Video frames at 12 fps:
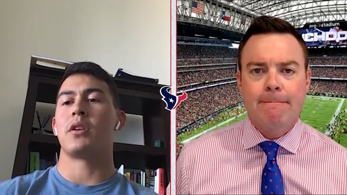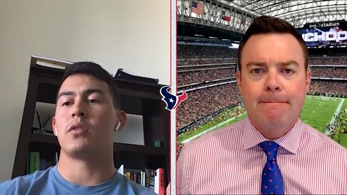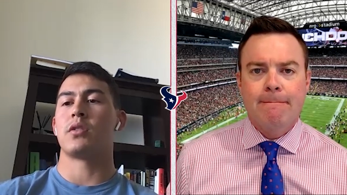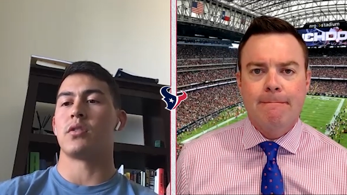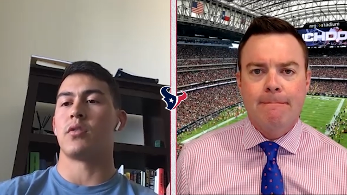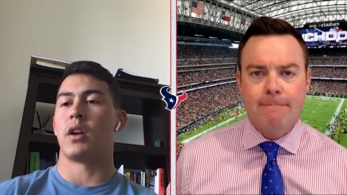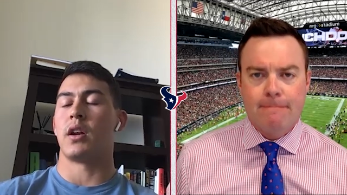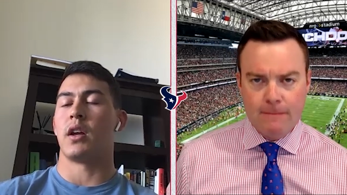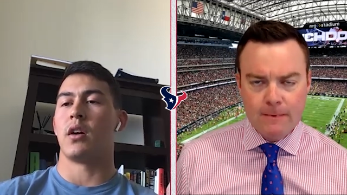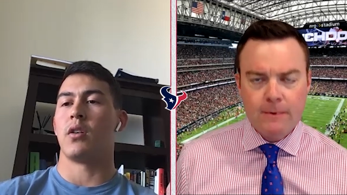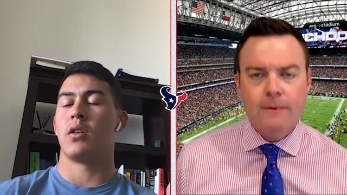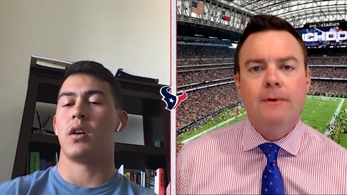Speaker 1: in Houston right
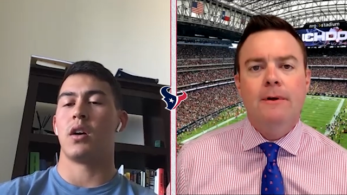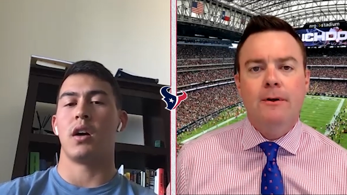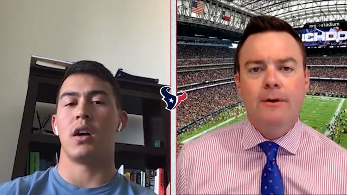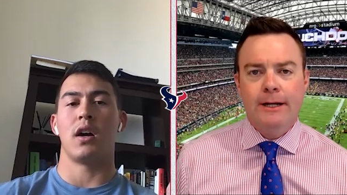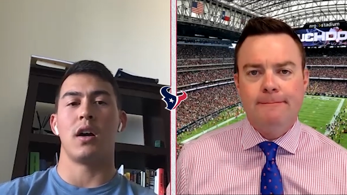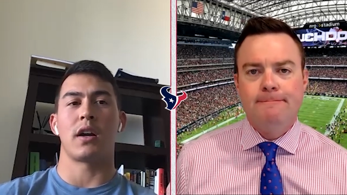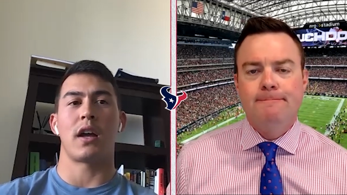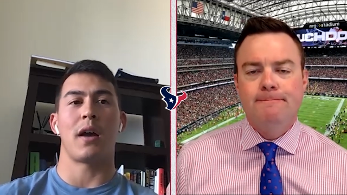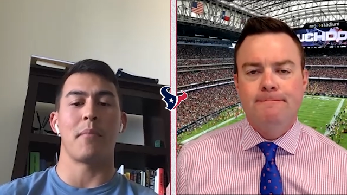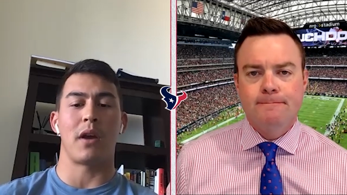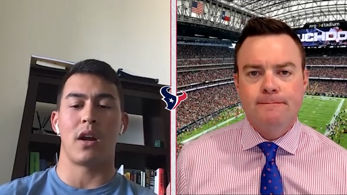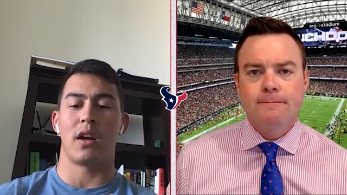now. Okay.
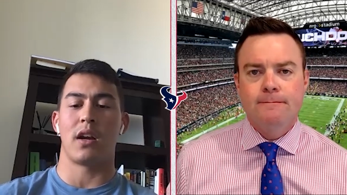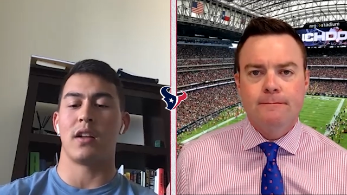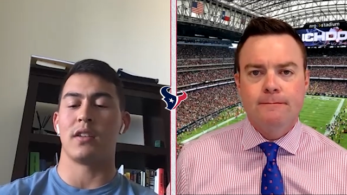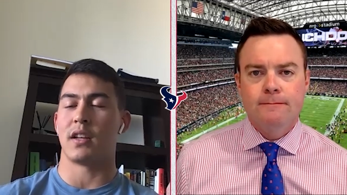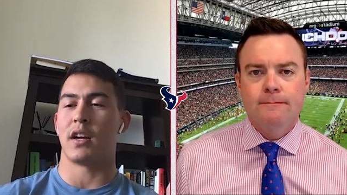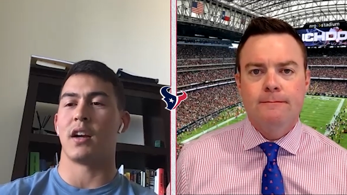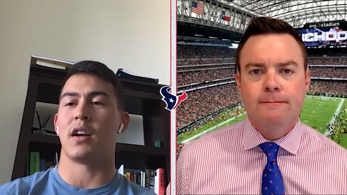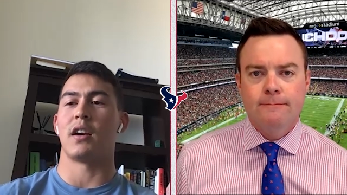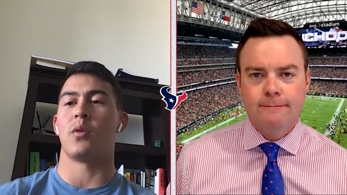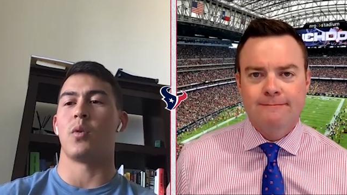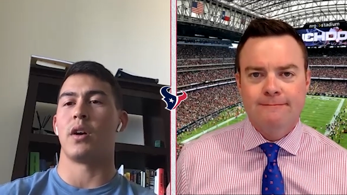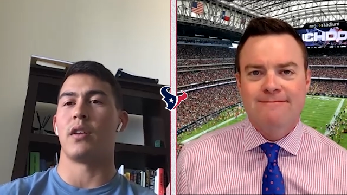Got married out there
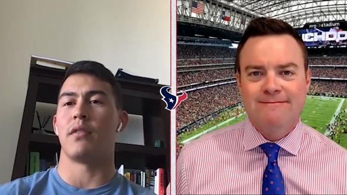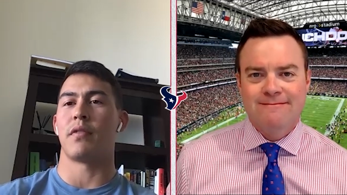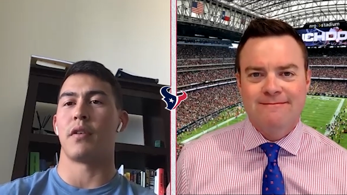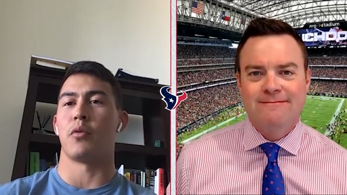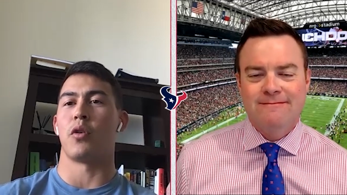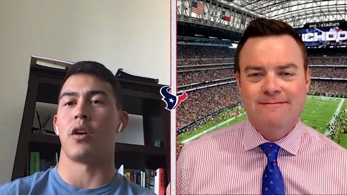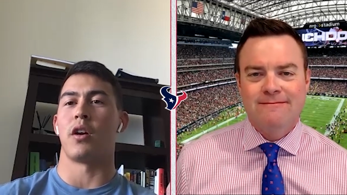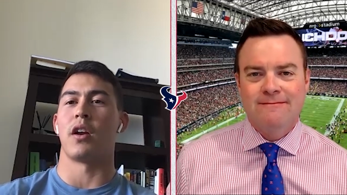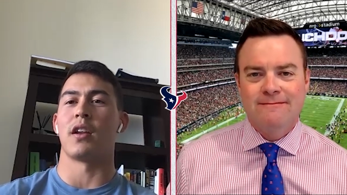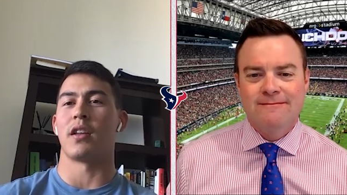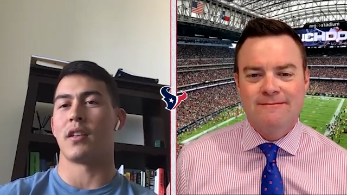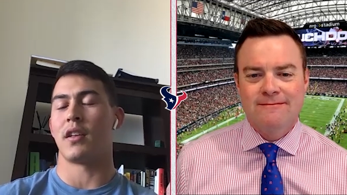in Hawaii in
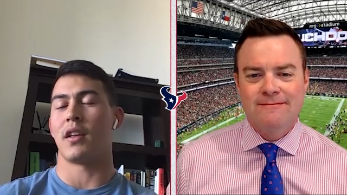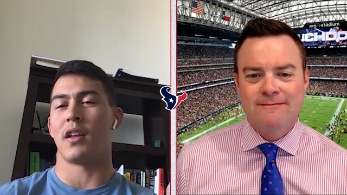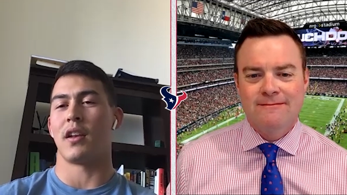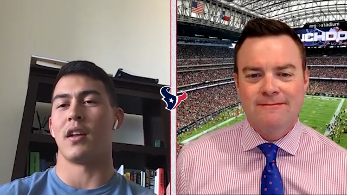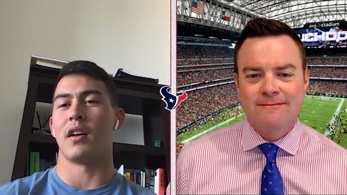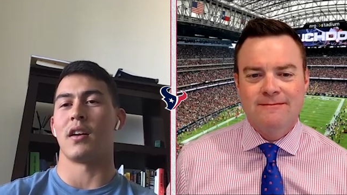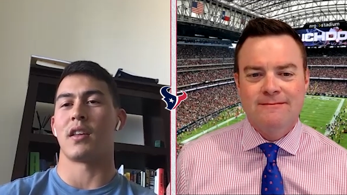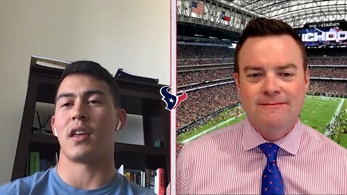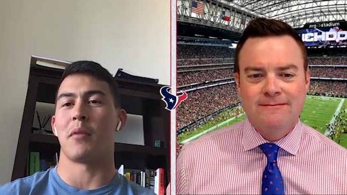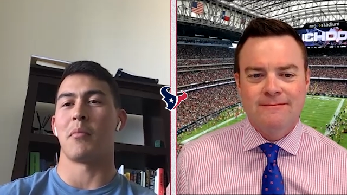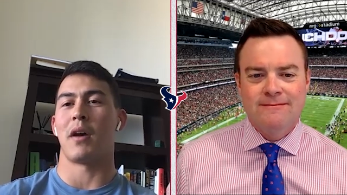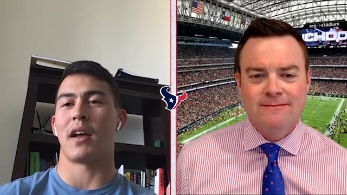February and
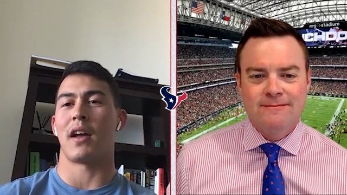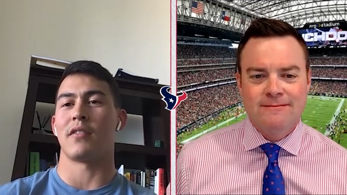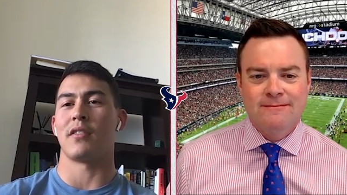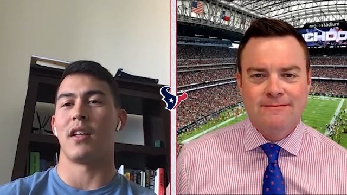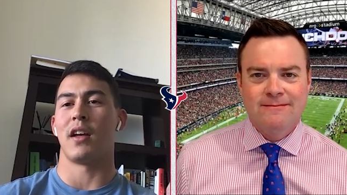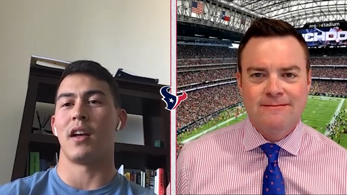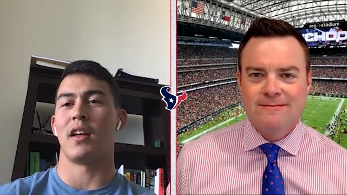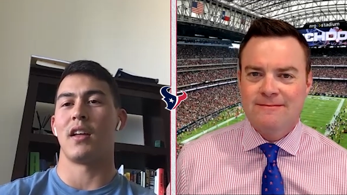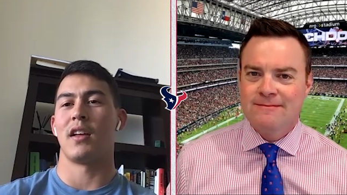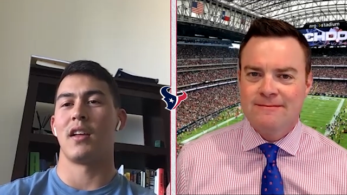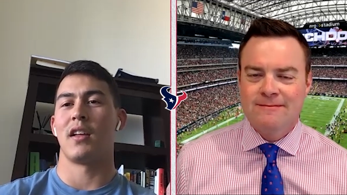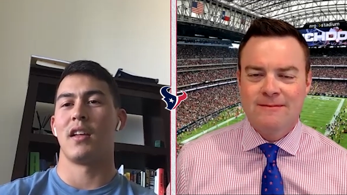came back after
Speaker 2: that.
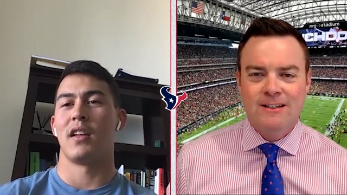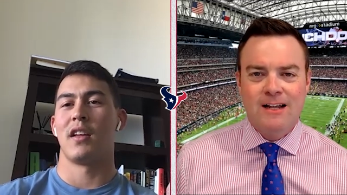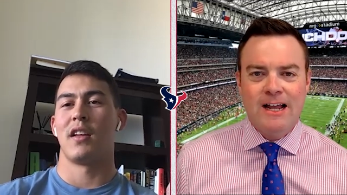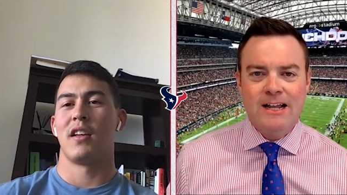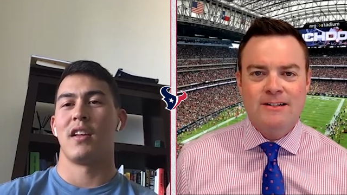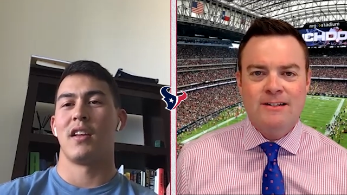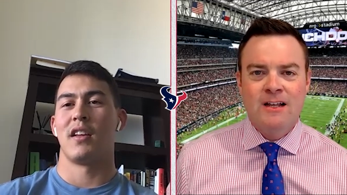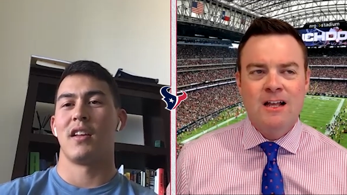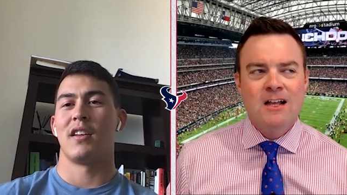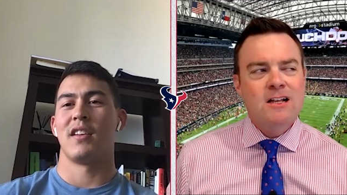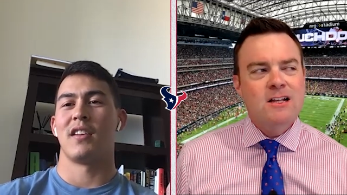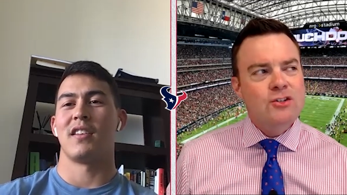Nice.
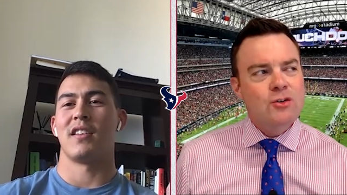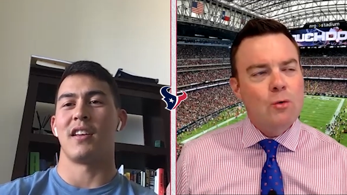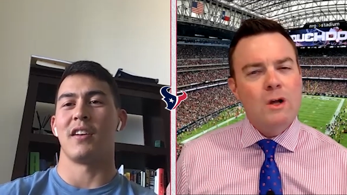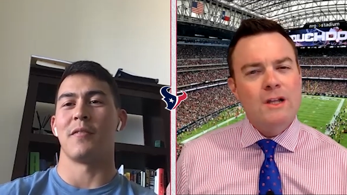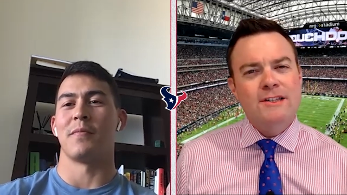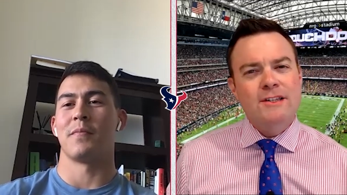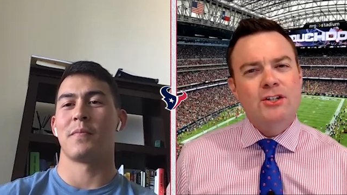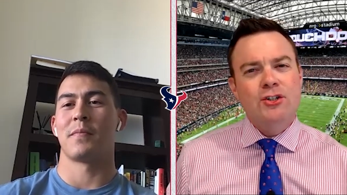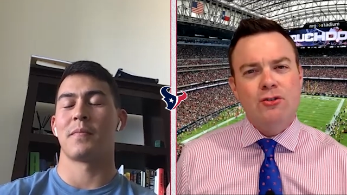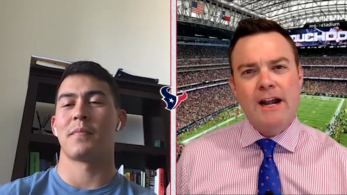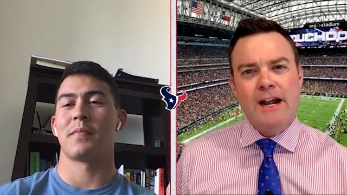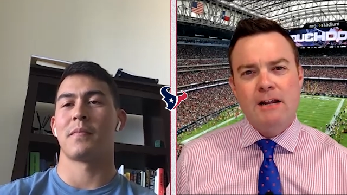So what's the
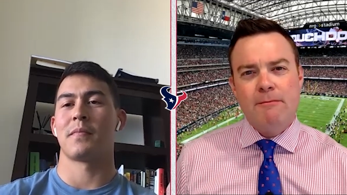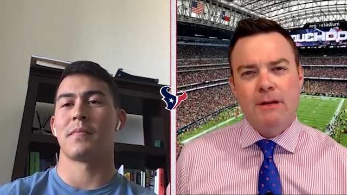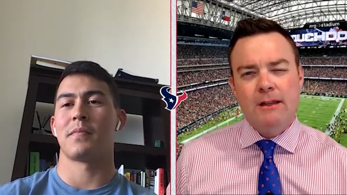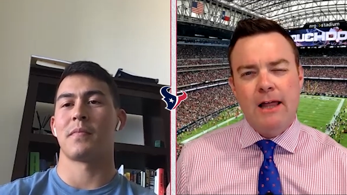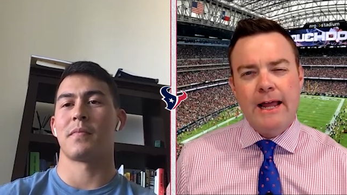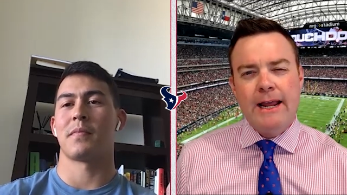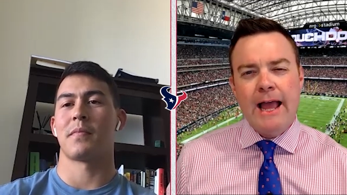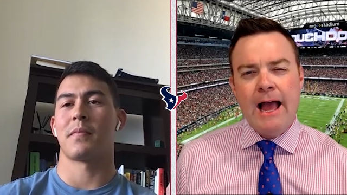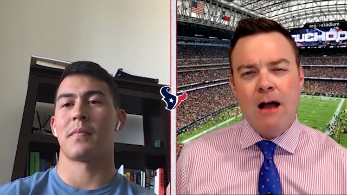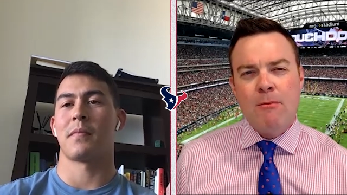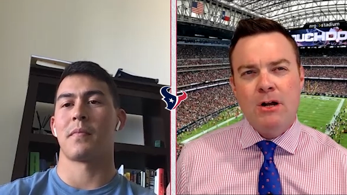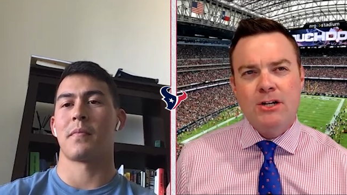training been like?
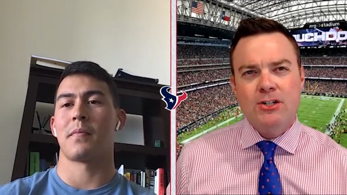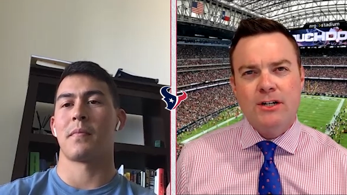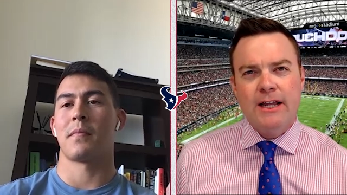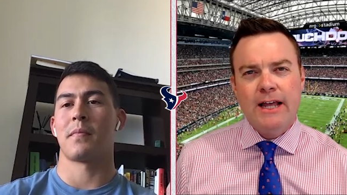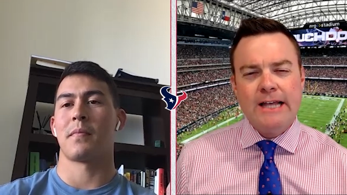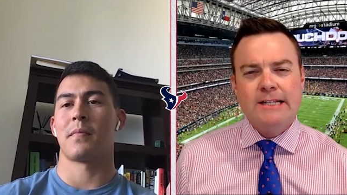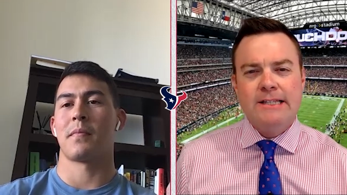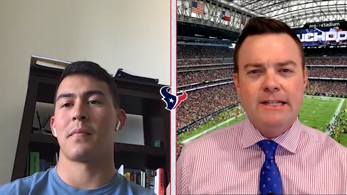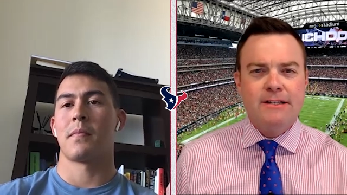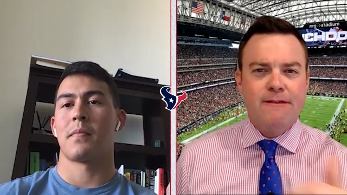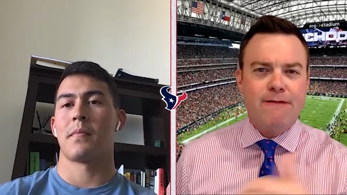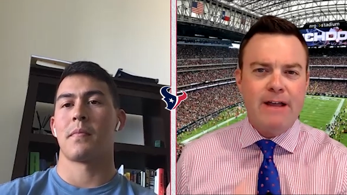How much has
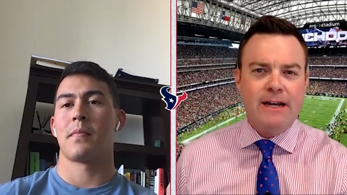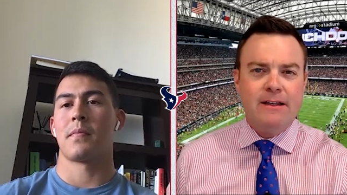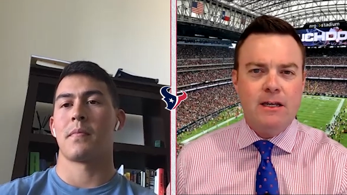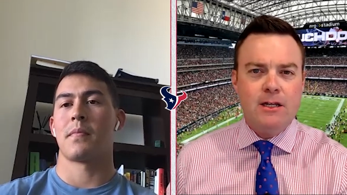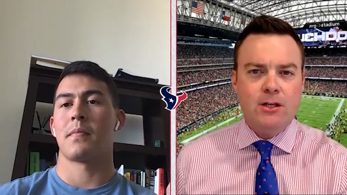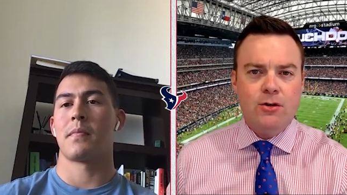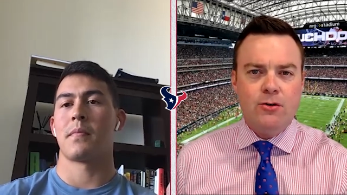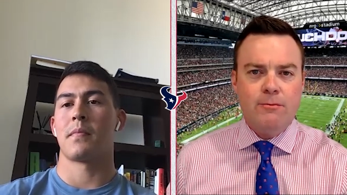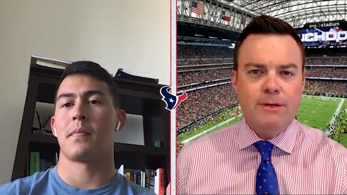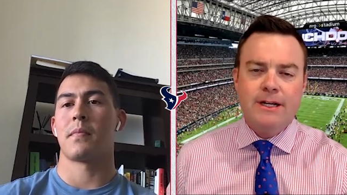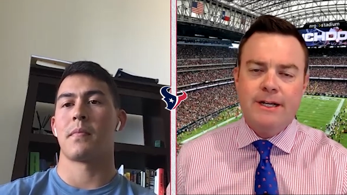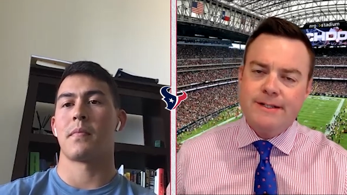this affected you?
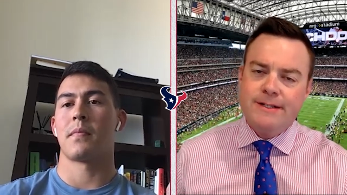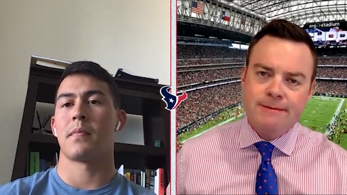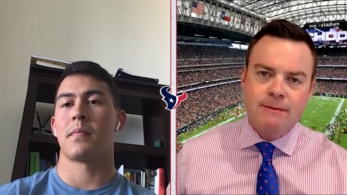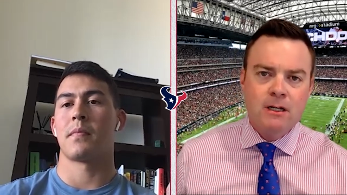Because